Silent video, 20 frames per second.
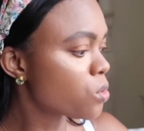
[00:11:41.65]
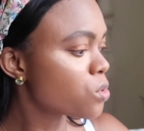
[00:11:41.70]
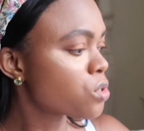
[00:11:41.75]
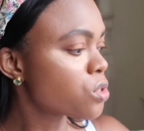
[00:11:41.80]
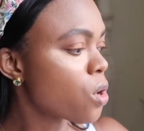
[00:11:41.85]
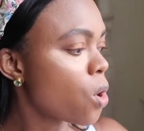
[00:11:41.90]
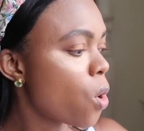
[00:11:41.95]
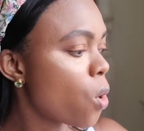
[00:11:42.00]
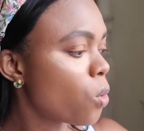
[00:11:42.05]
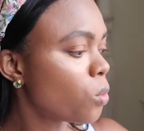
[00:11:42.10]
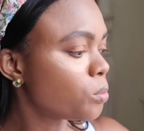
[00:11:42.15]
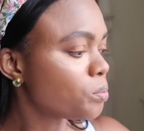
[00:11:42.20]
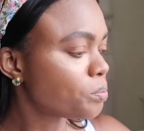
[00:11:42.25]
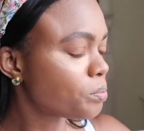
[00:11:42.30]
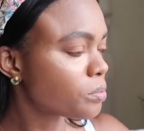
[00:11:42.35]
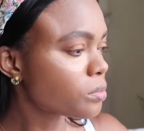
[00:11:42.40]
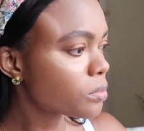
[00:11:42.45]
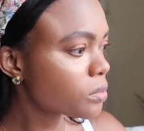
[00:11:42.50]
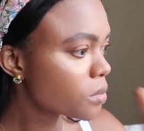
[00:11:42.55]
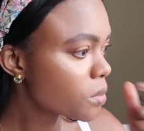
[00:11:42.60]
So
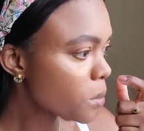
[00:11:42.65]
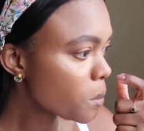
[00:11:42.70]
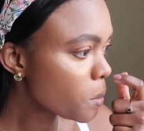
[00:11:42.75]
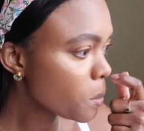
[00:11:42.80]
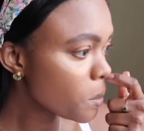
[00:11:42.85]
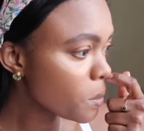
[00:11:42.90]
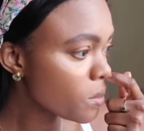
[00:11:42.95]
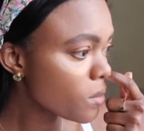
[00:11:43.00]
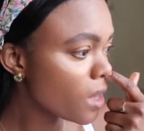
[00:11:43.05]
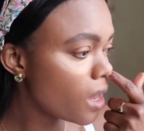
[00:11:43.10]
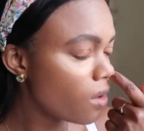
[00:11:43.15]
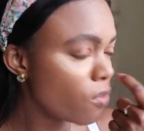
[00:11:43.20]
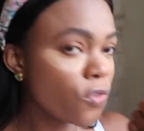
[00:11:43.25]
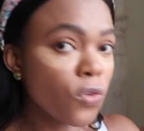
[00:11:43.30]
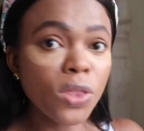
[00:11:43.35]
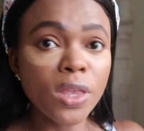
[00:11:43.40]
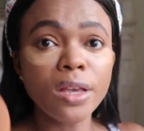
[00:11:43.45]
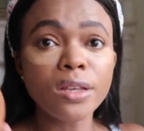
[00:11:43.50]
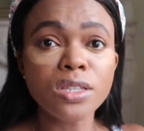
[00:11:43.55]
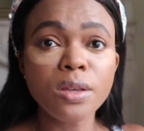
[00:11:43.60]
if
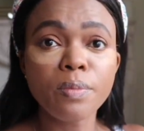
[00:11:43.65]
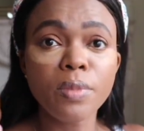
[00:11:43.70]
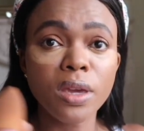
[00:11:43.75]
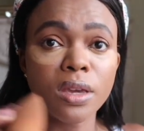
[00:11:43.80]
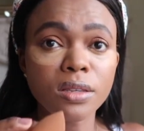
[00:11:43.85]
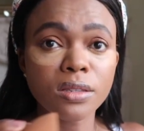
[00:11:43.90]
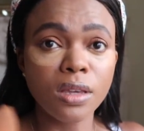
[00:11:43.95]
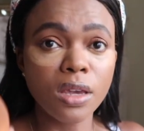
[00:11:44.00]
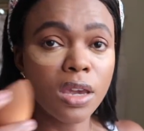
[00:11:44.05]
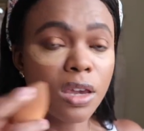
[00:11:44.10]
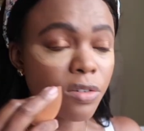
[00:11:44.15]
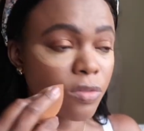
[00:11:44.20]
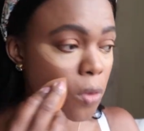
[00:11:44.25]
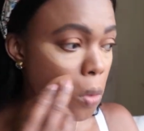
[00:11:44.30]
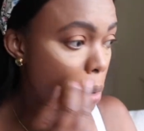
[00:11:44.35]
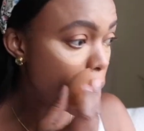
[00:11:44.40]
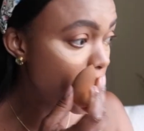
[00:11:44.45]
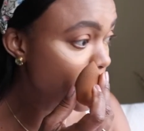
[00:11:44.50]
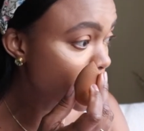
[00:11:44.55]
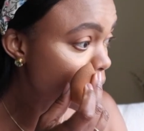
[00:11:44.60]
you think something is
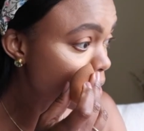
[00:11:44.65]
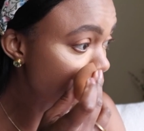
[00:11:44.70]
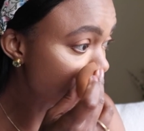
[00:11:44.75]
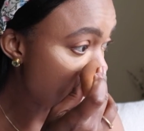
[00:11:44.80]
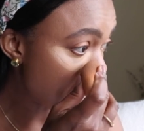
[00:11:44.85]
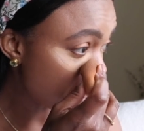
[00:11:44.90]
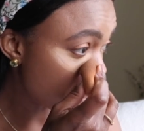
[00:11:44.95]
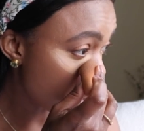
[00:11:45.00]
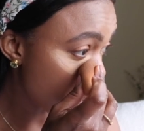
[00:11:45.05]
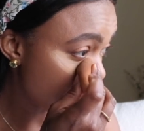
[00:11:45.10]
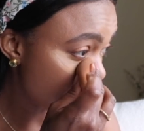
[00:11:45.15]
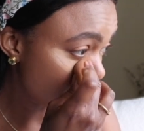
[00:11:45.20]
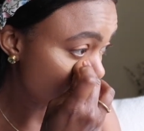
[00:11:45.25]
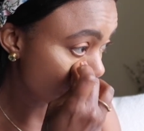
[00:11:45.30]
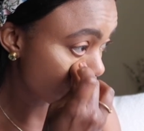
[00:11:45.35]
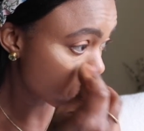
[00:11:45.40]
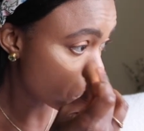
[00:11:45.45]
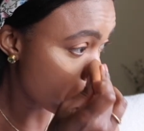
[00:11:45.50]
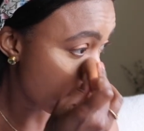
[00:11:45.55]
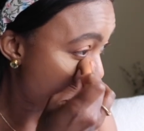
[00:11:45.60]
evil, it's not going
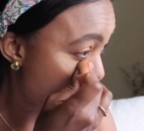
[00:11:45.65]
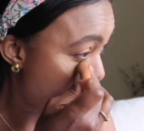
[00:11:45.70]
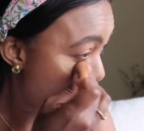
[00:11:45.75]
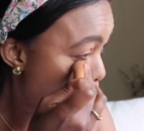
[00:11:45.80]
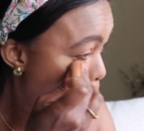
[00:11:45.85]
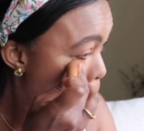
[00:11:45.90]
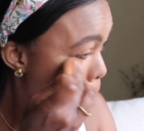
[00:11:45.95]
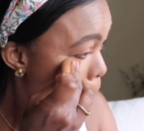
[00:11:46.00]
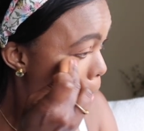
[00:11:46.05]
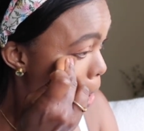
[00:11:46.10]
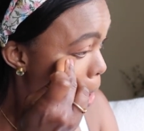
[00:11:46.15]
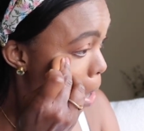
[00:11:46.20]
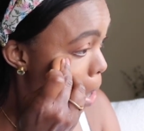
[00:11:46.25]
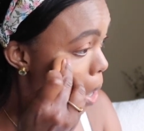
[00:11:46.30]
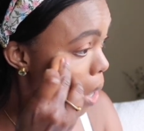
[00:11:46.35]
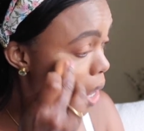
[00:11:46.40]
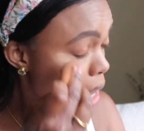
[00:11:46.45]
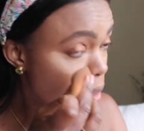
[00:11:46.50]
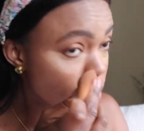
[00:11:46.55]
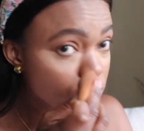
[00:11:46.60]
to
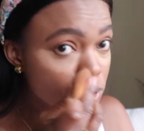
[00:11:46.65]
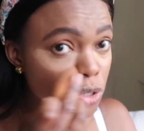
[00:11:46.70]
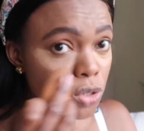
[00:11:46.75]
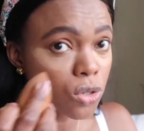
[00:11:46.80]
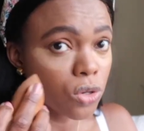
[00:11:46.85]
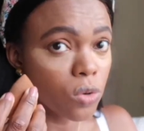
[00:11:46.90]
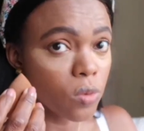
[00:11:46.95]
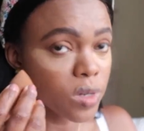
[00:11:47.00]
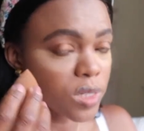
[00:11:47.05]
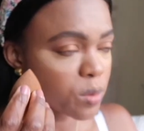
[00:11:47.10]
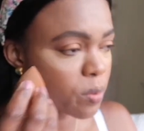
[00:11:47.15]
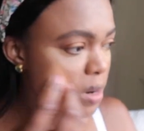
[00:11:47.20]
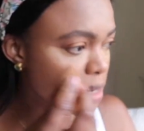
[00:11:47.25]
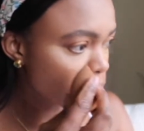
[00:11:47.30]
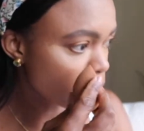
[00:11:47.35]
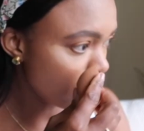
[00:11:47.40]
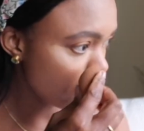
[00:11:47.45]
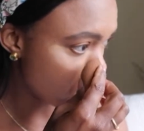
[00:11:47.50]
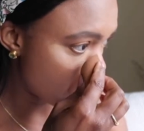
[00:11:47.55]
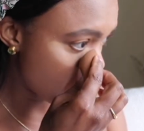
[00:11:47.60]
come to you,
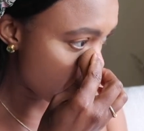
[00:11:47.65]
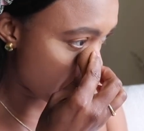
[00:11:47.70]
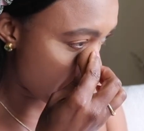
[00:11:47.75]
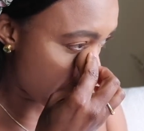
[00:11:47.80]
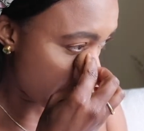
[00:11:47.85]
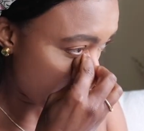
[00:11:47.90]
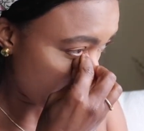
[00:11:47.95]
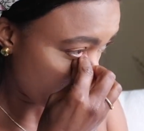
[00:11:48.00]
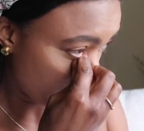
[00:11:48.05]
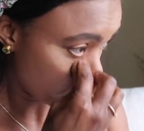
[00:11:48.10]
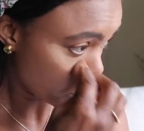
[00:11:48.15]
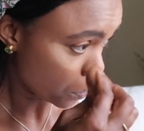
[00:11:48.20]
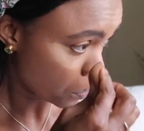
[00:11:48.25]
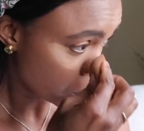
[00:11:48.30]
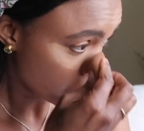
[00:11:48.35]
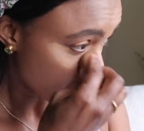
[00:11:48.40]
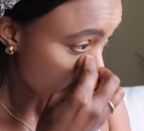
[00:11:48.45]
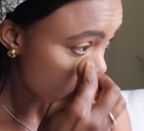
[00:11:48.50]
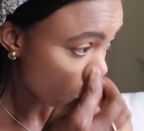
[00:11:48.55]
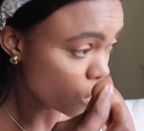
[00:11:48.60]
especially money.
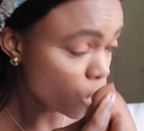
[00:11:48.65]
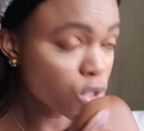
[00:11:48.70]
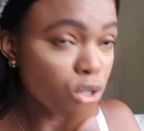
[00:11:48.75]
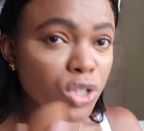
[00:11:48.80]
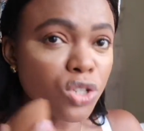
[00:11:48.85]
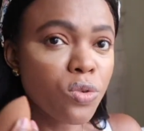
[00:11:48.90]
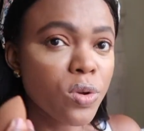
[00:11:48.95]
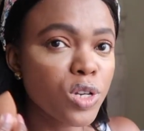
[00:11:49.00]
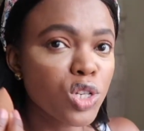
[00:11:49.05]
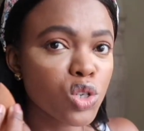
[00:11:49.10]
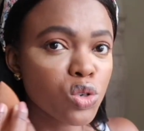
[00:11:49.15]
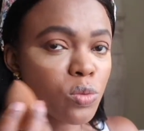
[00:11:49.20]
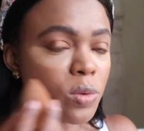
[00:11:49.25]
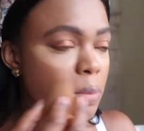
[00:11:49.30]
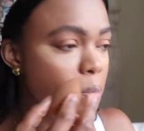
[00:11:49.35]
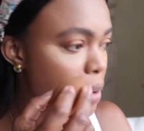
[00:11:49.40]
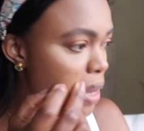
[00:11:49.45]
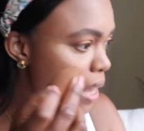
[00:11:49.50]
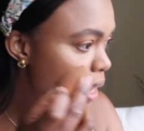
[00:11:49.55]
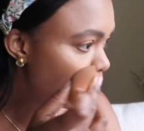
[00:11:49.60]
You're just going to
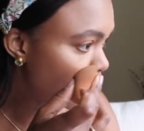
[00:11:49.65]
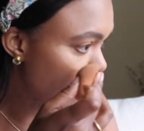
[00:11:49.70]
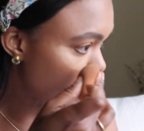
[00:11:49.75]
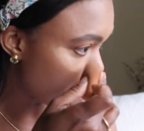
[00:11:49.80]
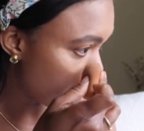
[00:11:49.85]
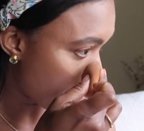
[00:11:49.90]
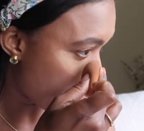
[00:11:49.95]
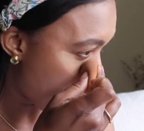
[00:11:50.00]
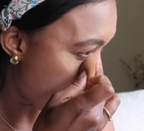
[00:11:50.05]
repel it.